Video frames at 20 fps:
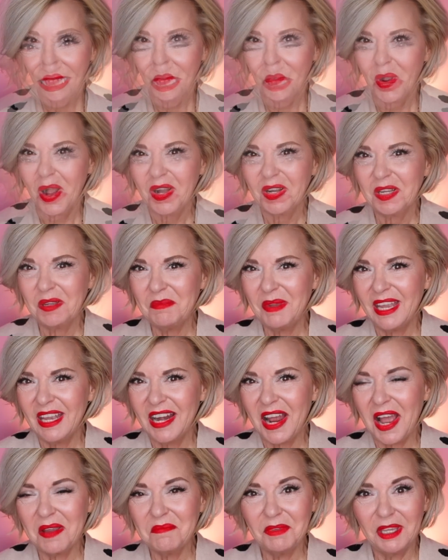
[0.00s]
Welcome in,
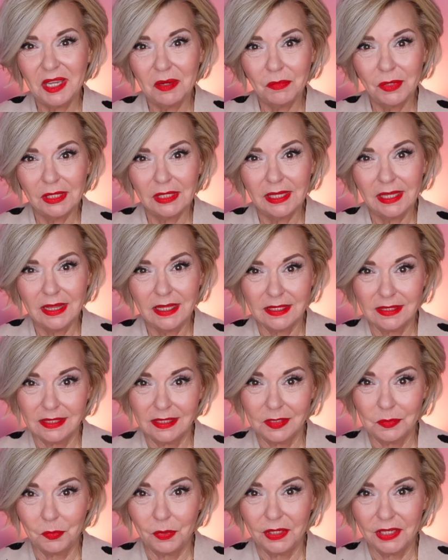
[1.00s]
I'm Kimberly. This
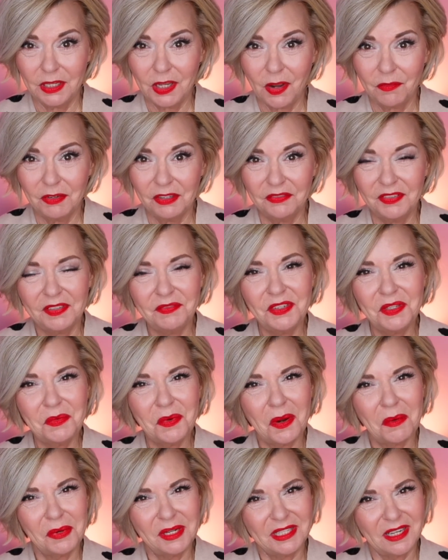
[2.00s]
is Pretty Over 50
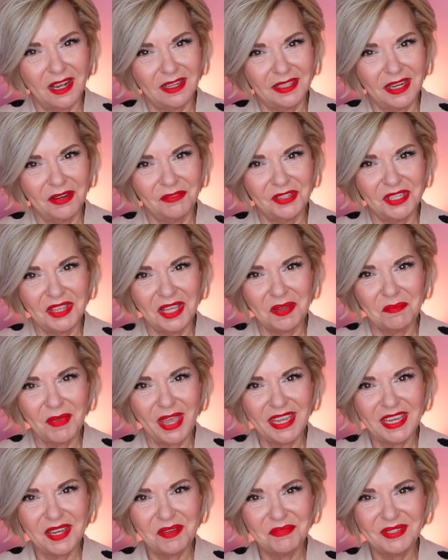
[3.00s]
where we talk everything
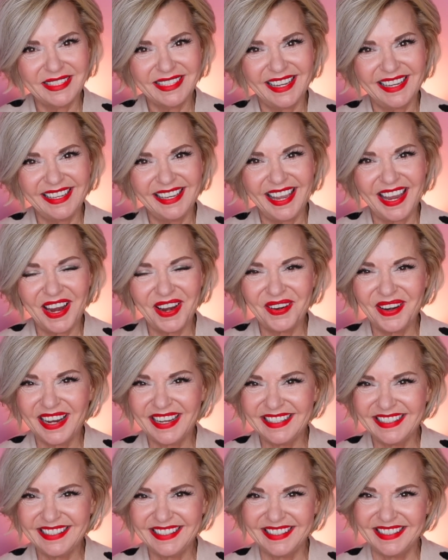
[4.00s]
makeup, skincare,
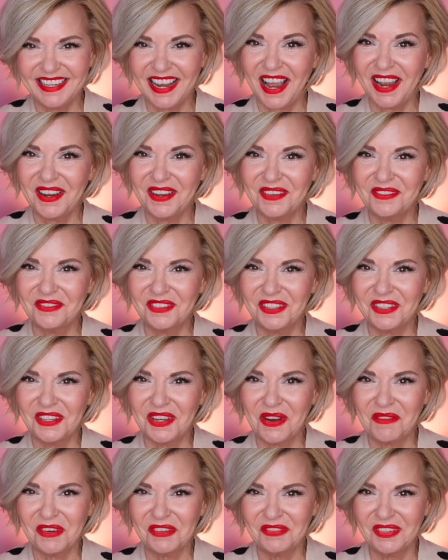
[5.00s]
and style for the
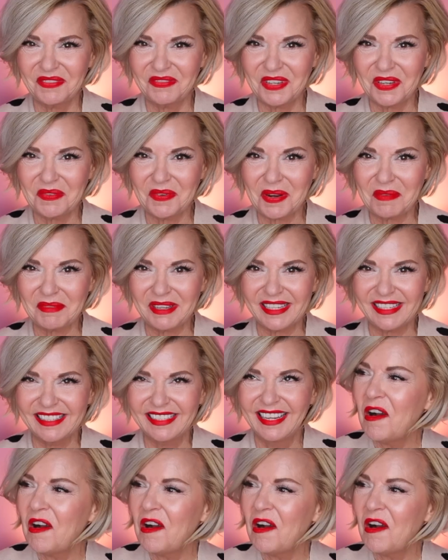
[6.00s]
over 50 woman.